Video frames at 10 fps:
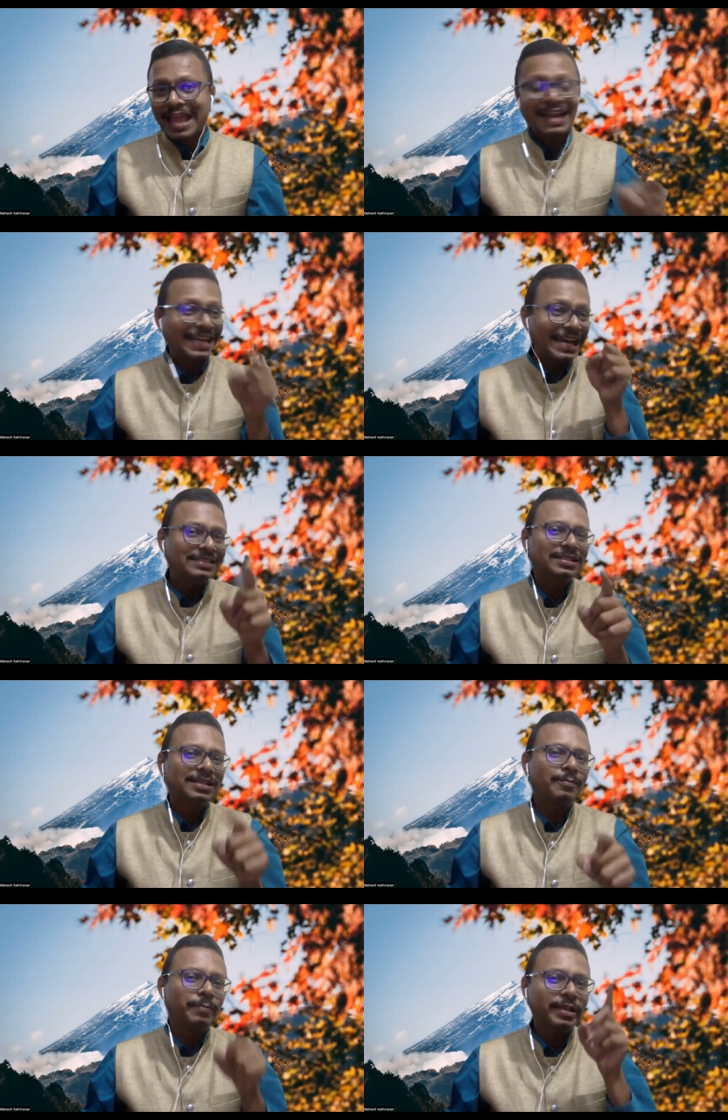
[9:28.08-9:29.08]
And that is a
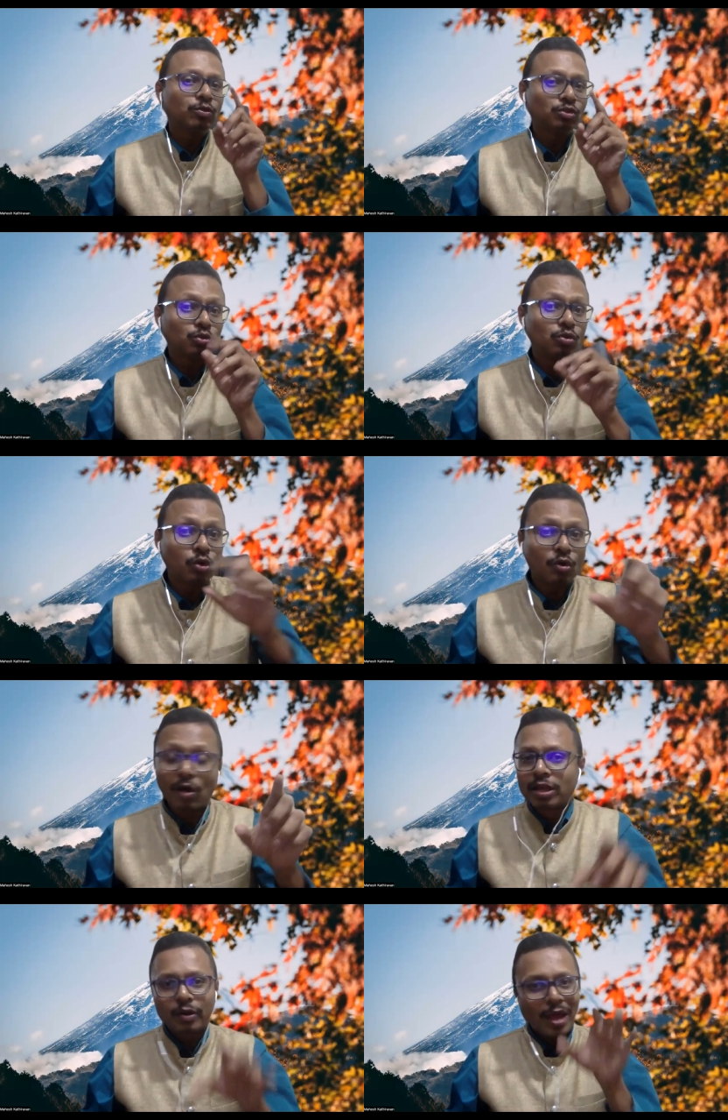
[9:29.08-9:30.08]
company you should look at.
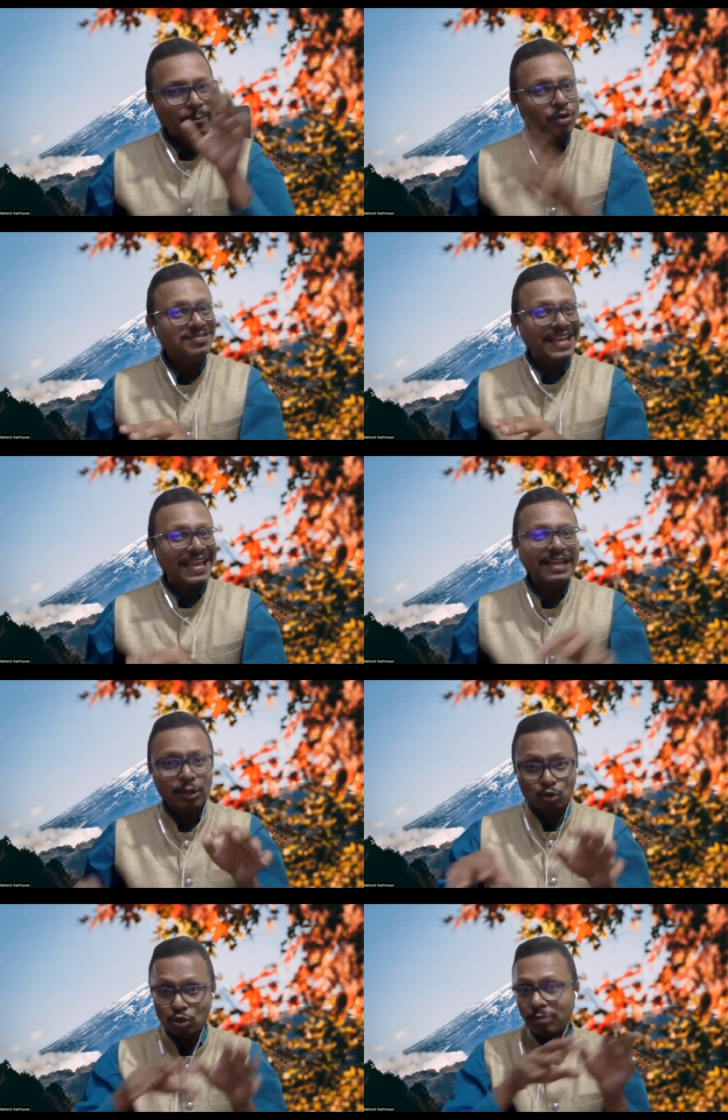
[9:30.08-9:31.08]
Now, I'm not saying
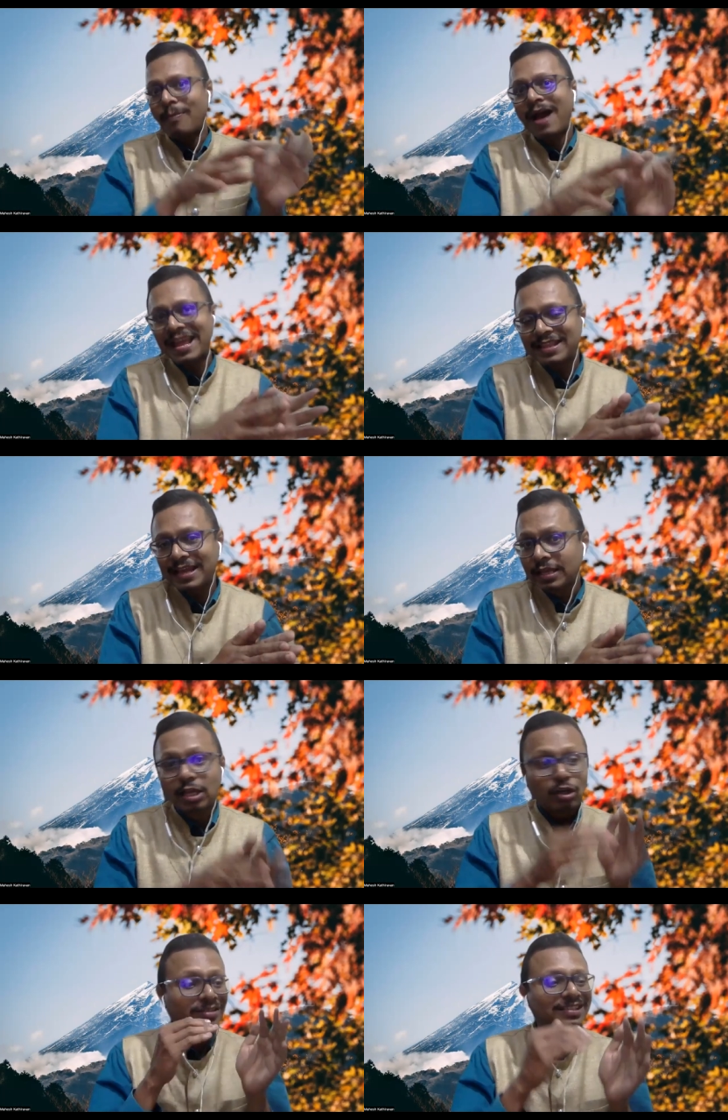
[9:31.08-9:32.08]
that you should buy that.
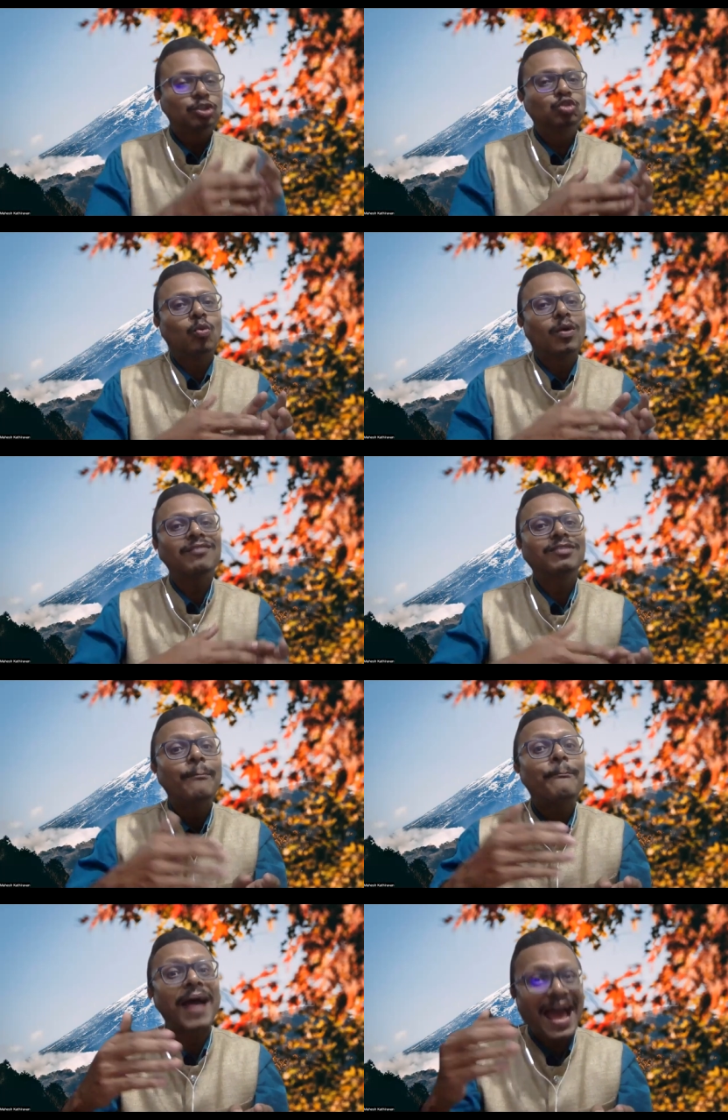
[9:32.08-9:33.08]
This is one of
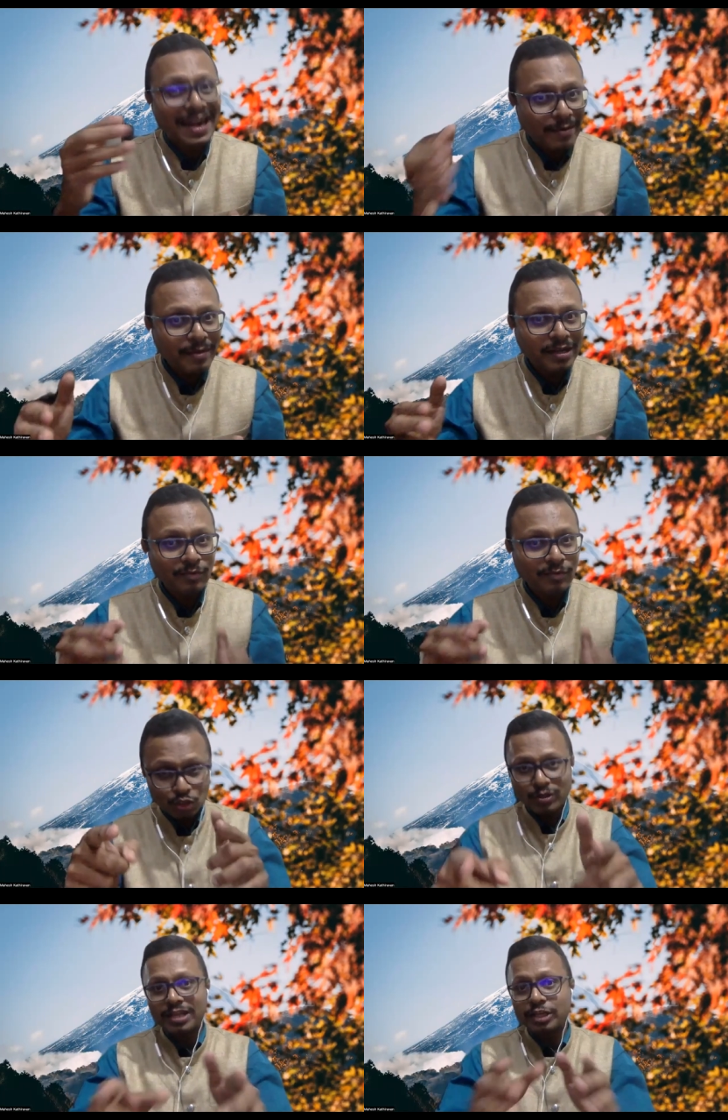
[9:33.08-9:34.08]
the parameters
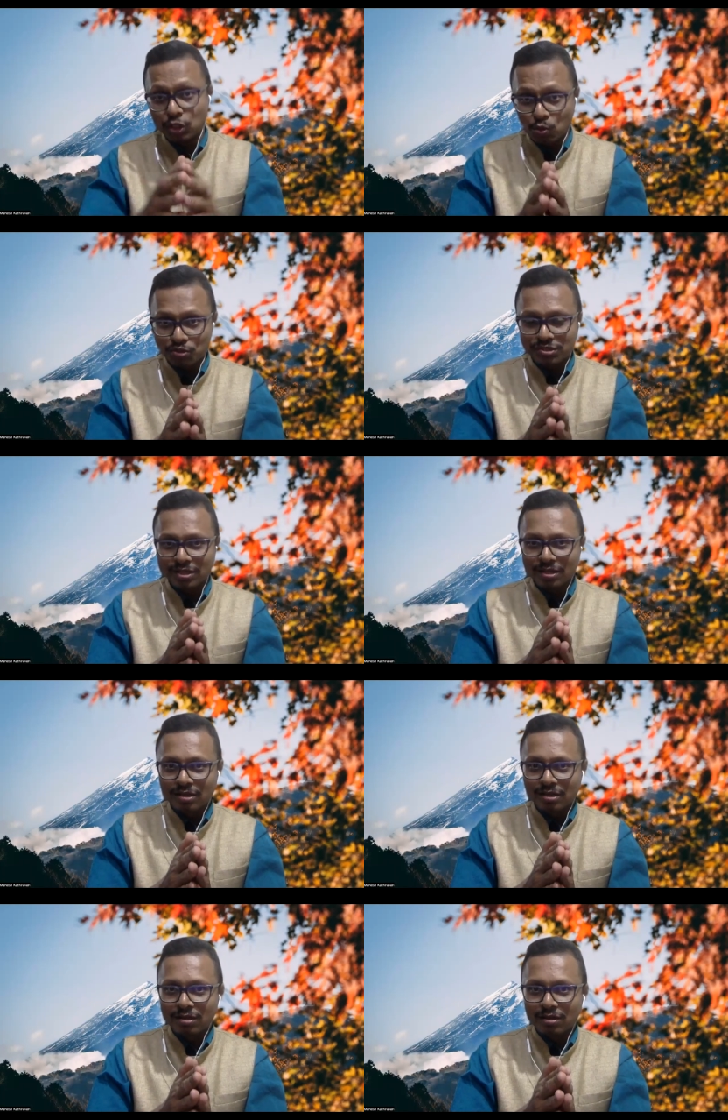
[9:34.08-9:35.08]
which you can use
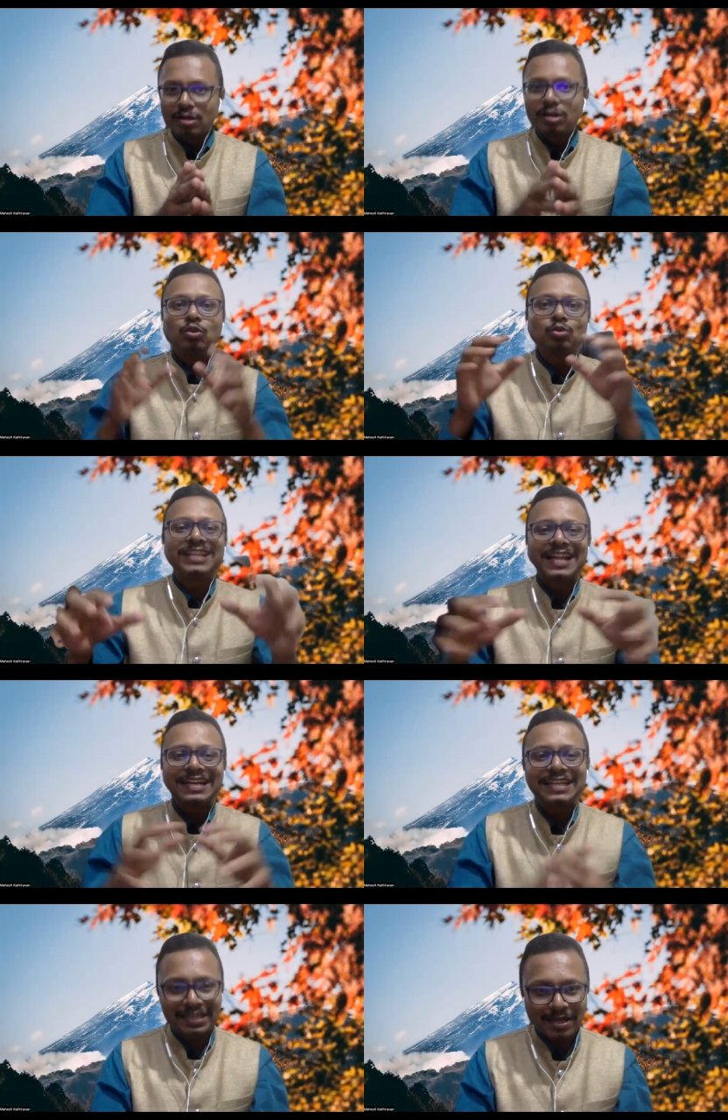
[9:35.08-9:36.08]
to
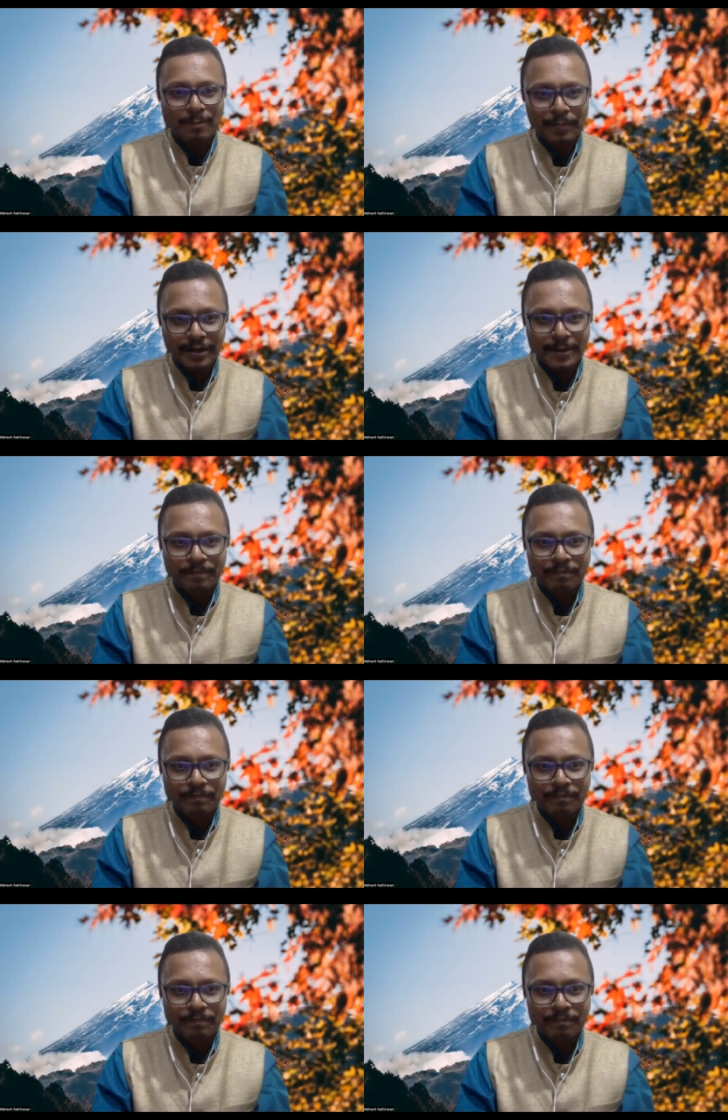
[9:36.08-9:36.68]
select that company.